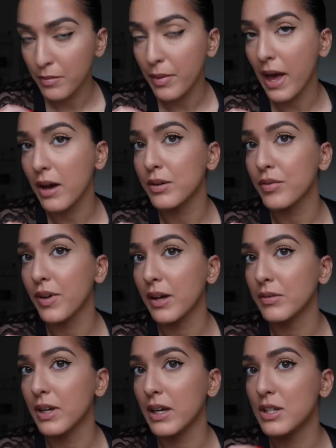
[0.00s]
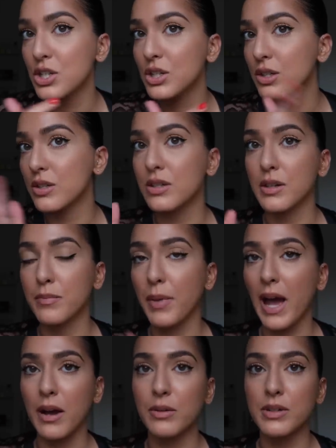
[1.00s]
powder foundations and
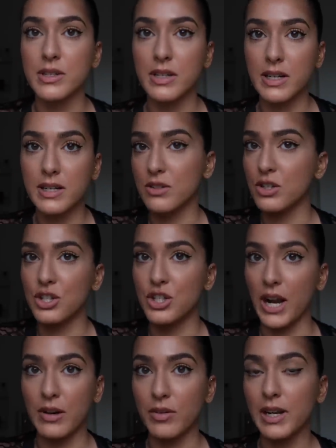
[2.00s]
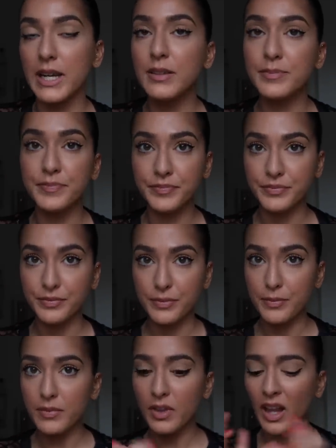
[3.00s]
powders just generally.
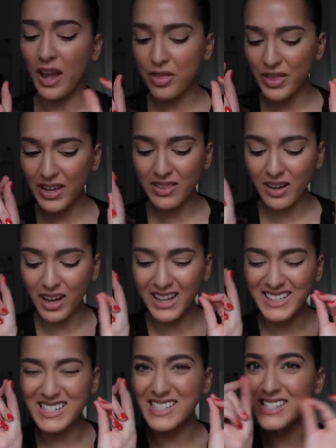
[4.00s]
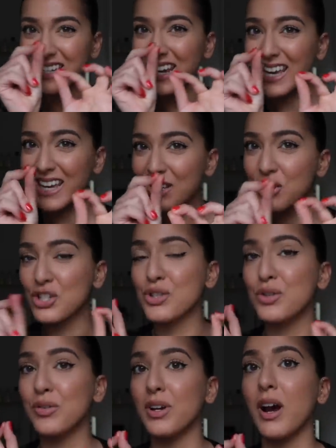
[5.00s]
I think the colors are a tinge
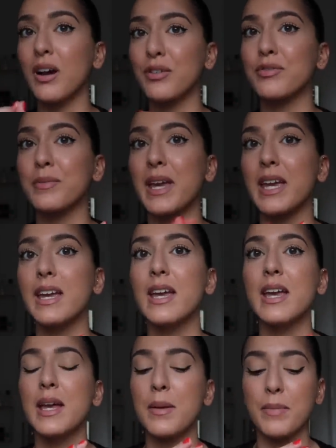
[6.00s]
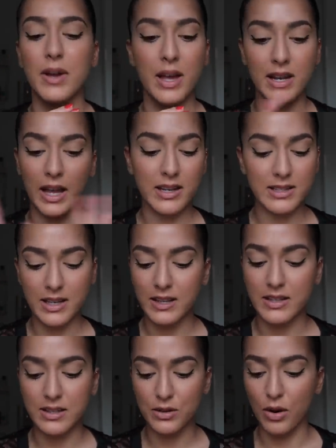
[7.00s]
too dark for me, but like I said,
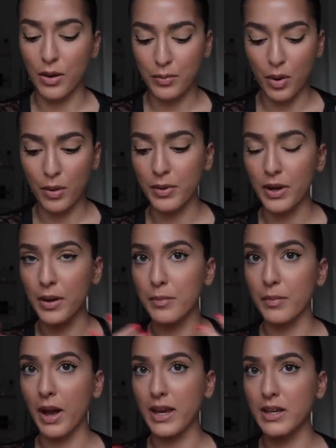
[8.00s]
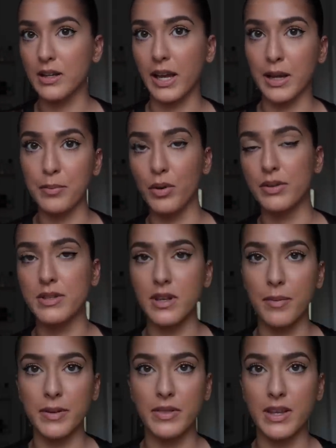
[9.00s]
that's not a problem. I can like bronze
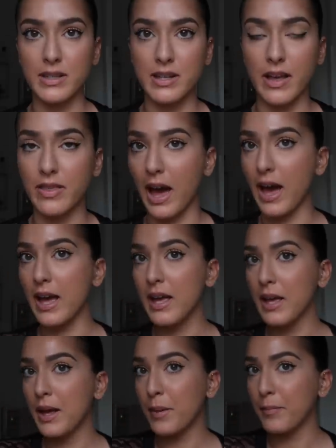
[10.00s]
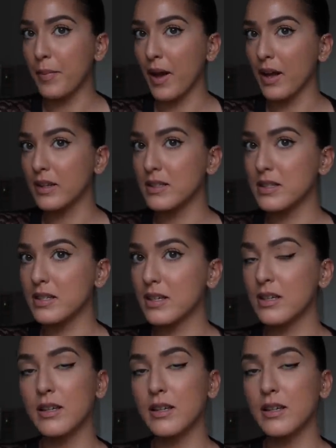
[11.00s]
up and things like that, but